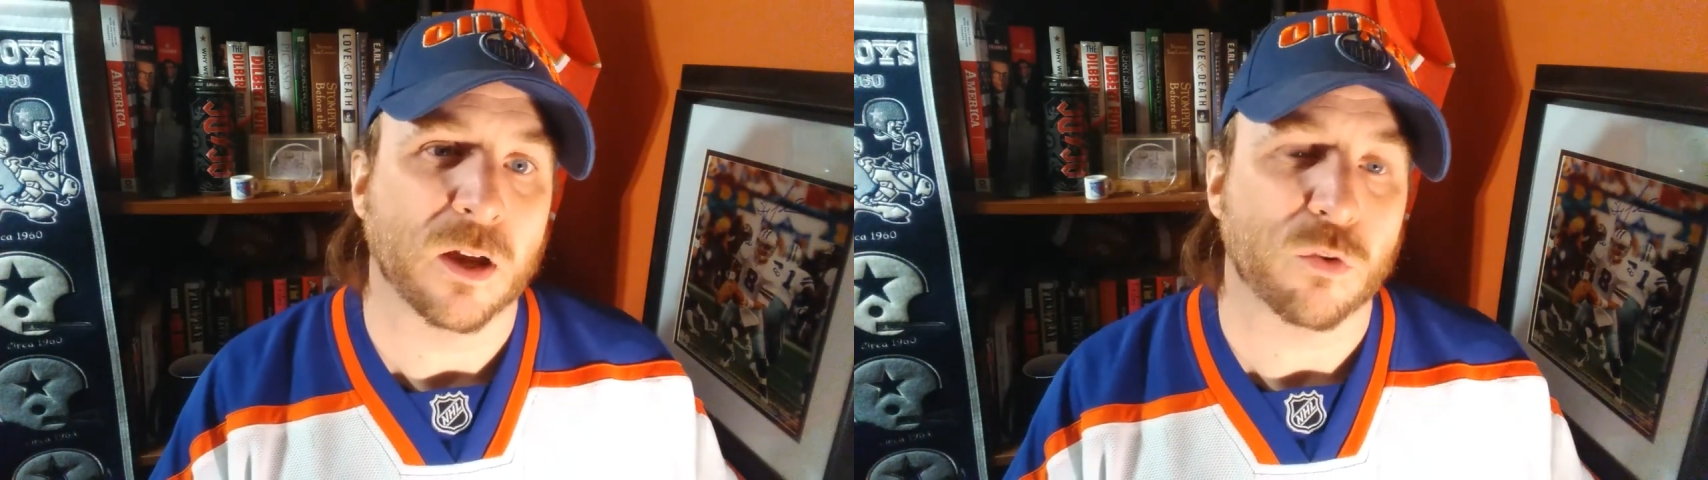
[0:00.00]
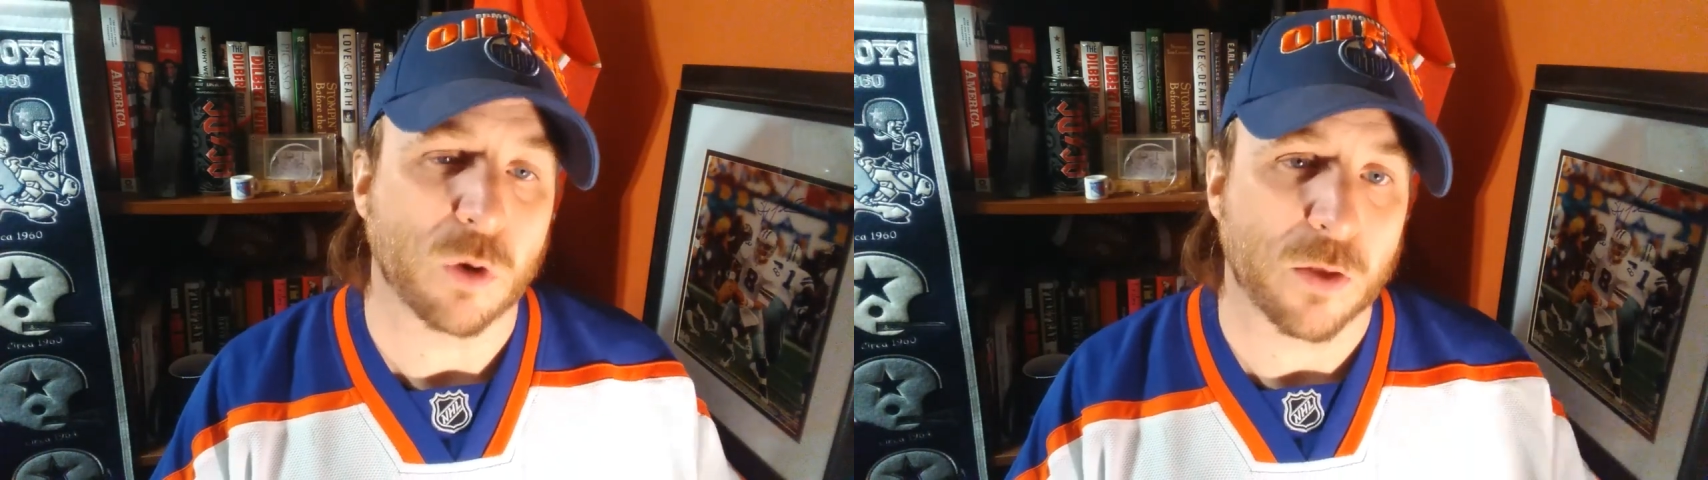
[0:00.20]

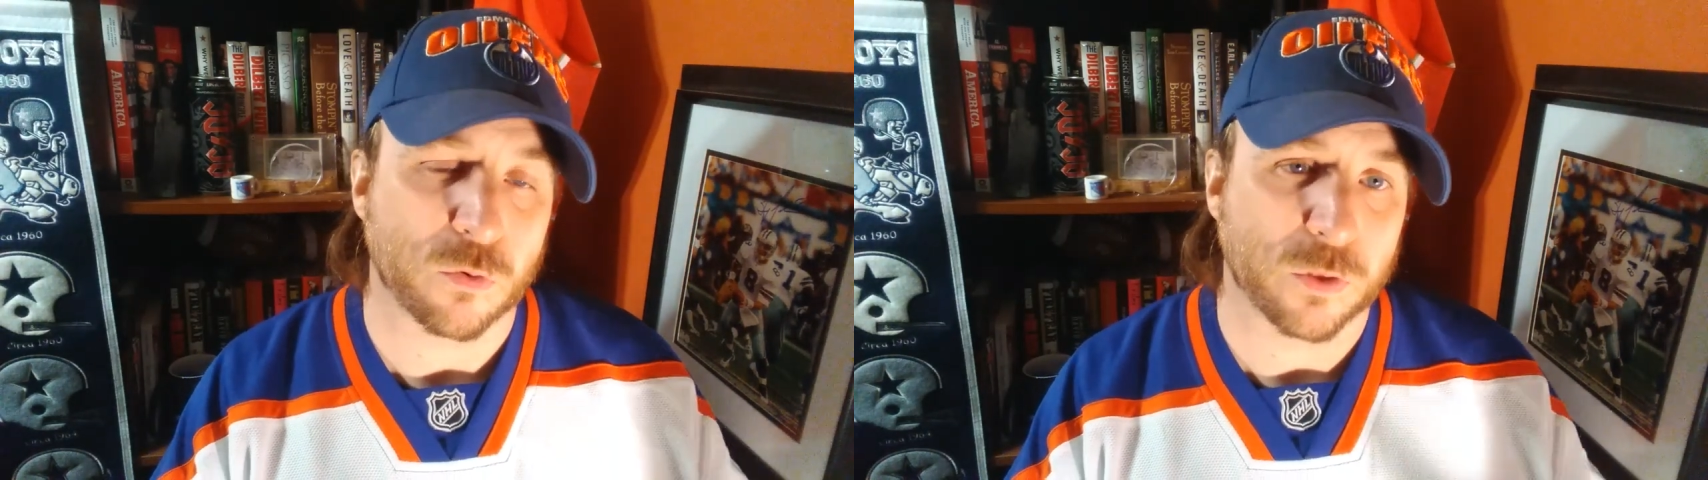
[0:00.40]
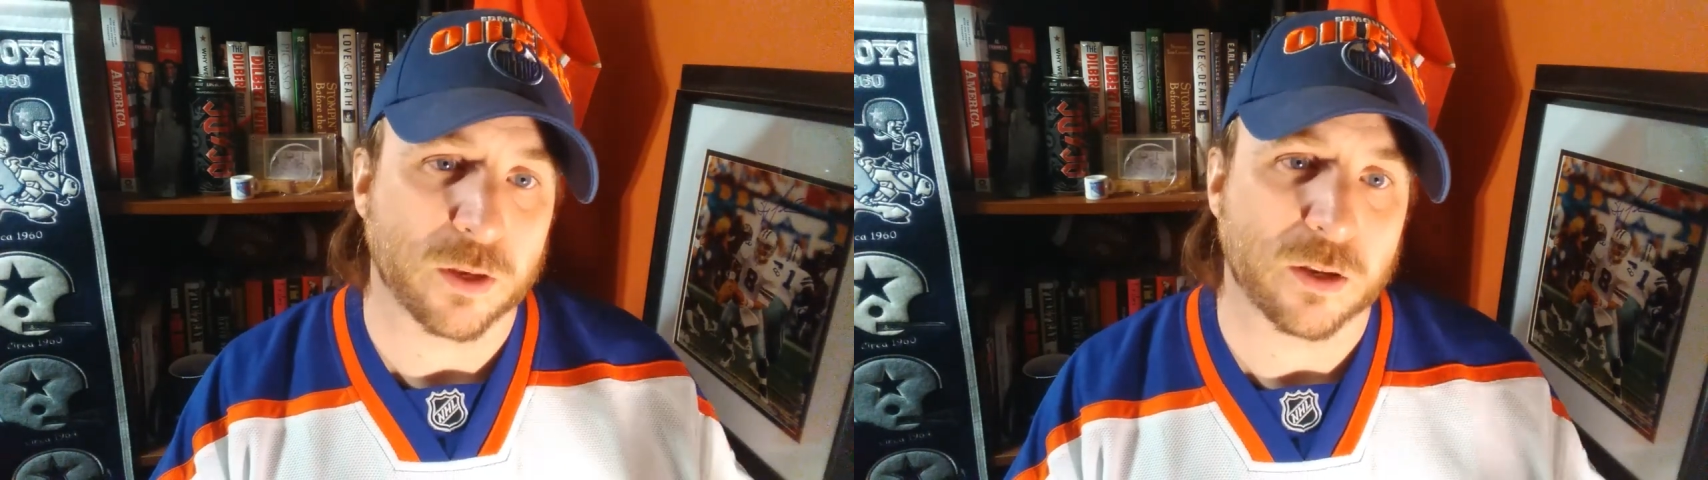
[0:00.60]

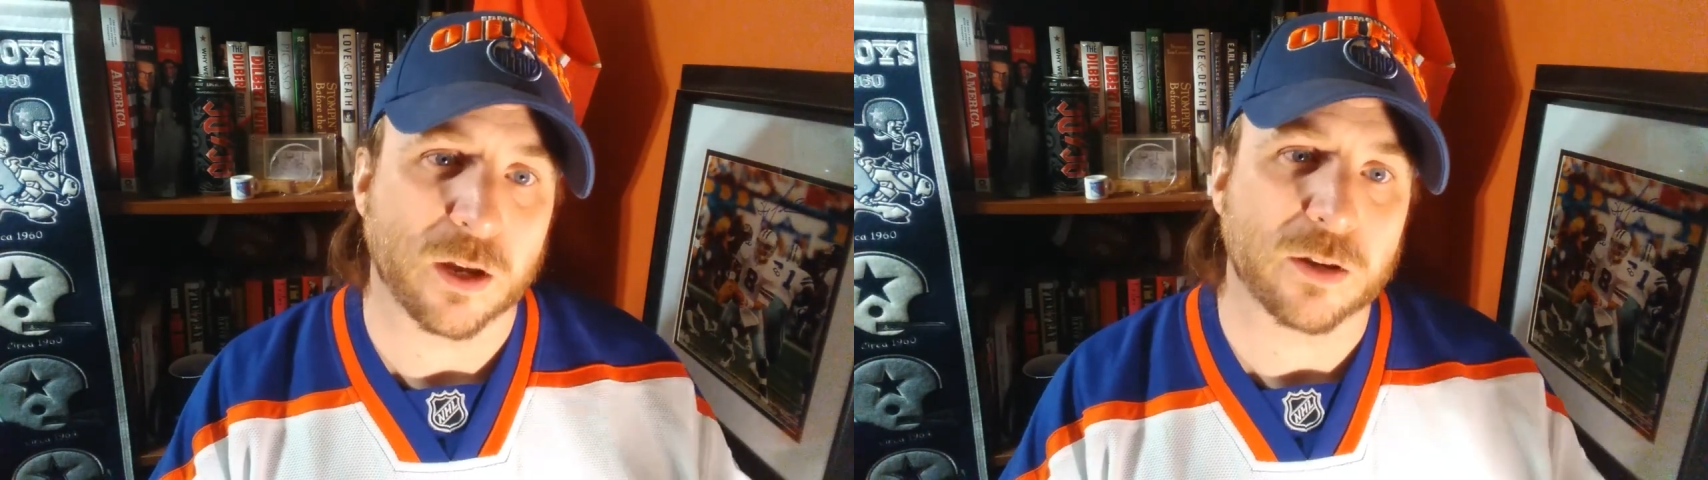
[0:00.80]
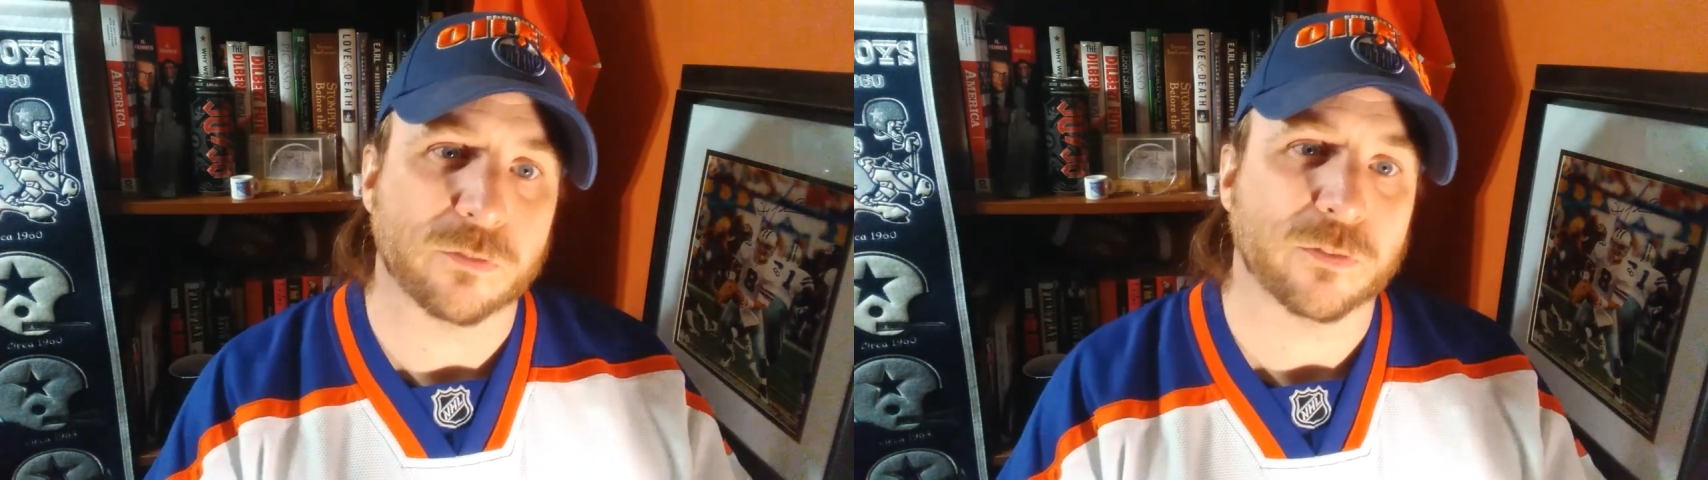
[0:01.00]
rather than
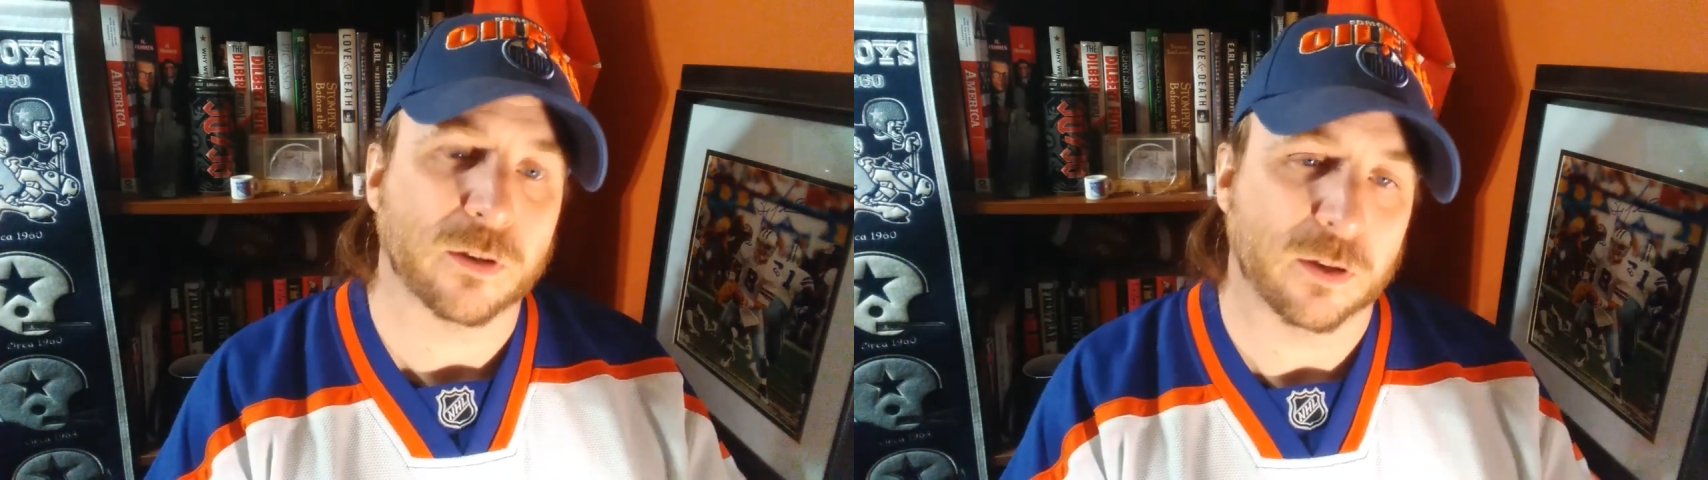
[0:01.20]
kind of